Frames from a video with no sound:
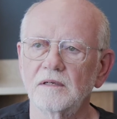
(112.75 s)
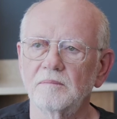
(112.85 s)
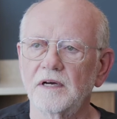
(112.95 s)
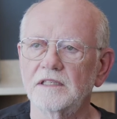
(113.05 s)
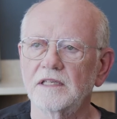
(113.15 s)

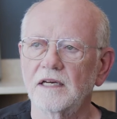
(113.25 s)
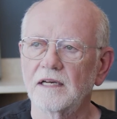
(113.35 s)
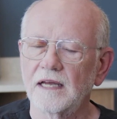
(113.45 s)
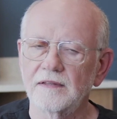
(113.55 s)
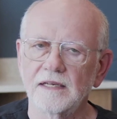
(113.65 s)
But
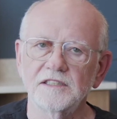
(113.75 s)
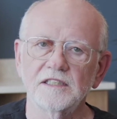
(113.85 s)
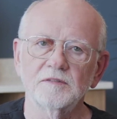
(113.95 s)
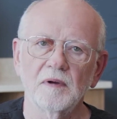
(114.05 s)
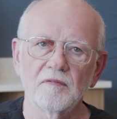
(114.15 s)
at that
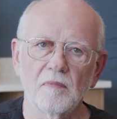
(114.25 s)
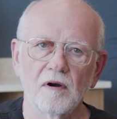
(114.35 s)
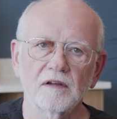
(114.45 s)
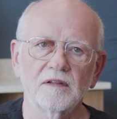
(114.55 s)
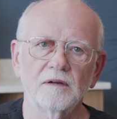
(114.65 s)
6-month mark,